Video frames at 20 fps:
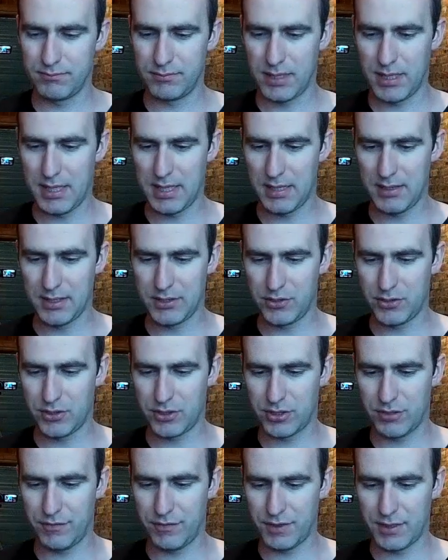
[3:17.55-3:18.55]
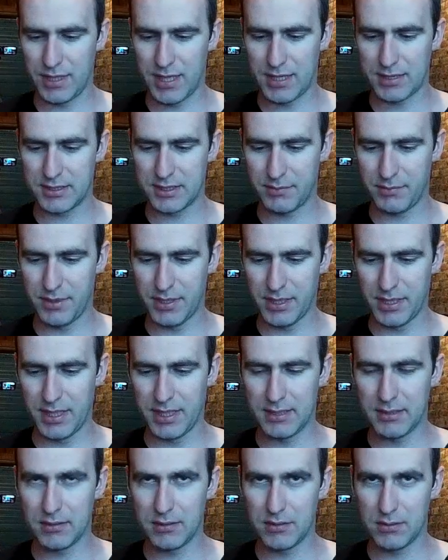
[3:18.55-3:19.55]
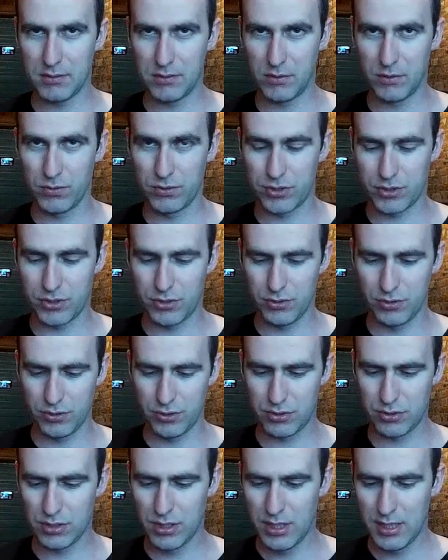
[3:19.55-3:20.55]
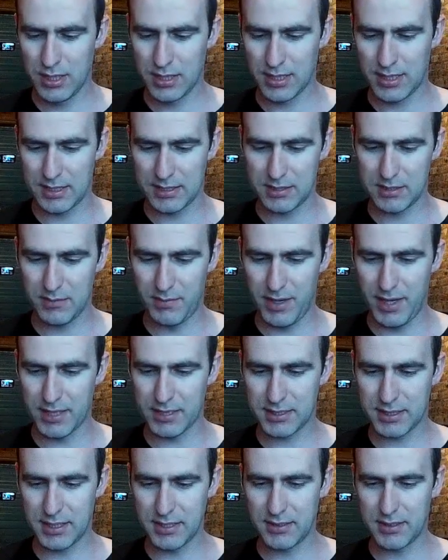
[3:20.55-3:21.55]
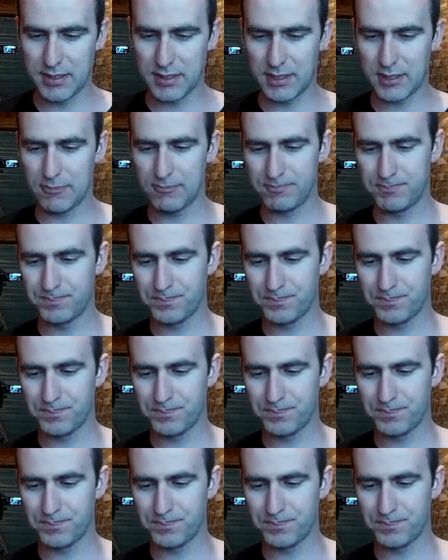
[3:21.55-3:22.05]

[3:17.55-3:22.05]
It's just a fantastic bit of kit. Old school's kit's the best, I think.